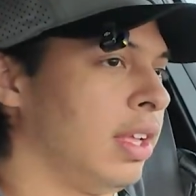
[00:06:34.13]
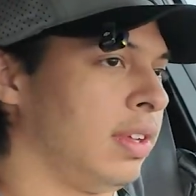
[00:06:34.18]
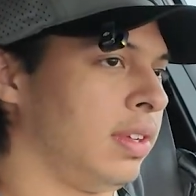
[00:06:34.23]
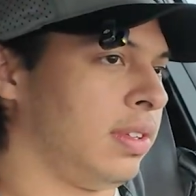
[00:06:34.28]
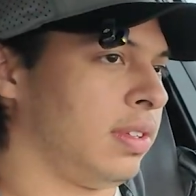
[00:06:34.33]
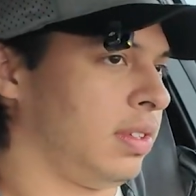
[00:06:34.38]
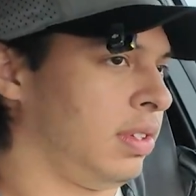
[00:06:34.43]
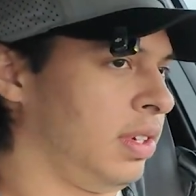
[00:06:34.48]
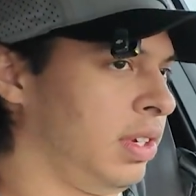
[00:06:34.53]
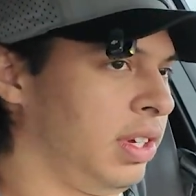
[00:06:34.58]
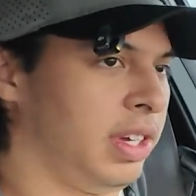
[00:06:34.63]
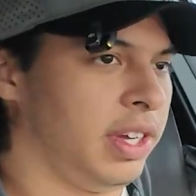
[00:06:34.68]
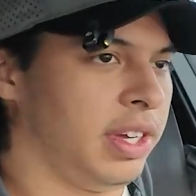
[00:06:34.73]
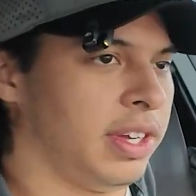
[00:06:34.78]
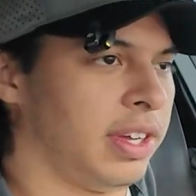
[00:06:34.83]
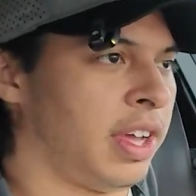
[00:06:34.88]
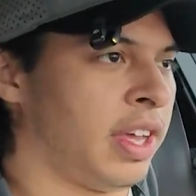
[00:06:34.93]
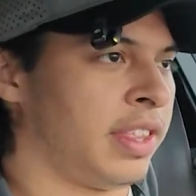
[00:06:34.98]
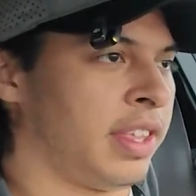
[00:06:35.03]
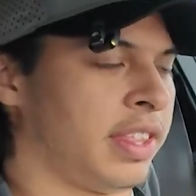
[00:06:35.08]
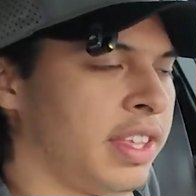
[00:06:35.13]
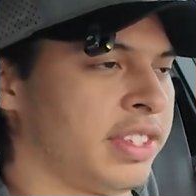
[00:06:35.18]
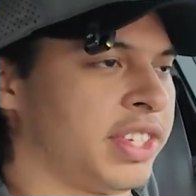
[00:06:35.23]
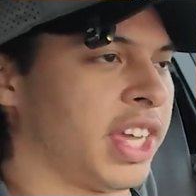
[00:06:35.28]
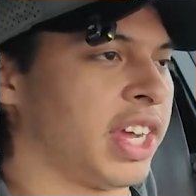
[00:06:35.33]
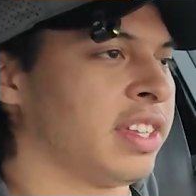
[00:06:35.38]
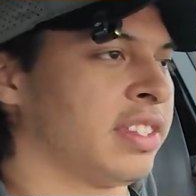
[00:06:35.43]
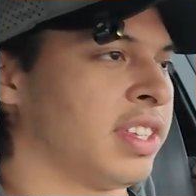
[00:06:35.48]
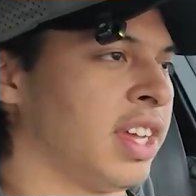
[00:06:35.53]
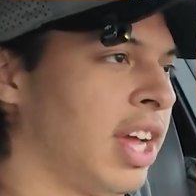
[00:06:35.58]
And then the
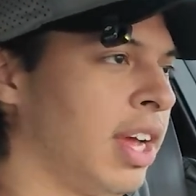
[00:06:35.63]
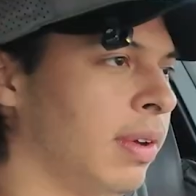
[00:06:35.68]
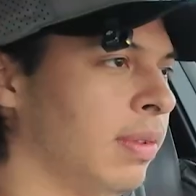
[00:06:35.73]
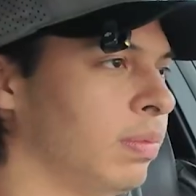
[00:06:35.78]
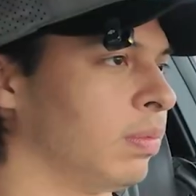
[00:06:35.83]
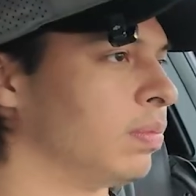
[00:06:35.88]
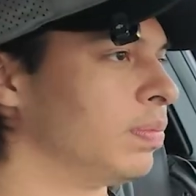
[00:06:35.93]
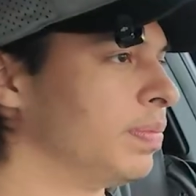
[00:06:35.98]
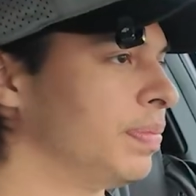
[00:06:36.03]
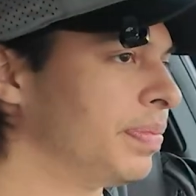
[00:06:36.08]
second time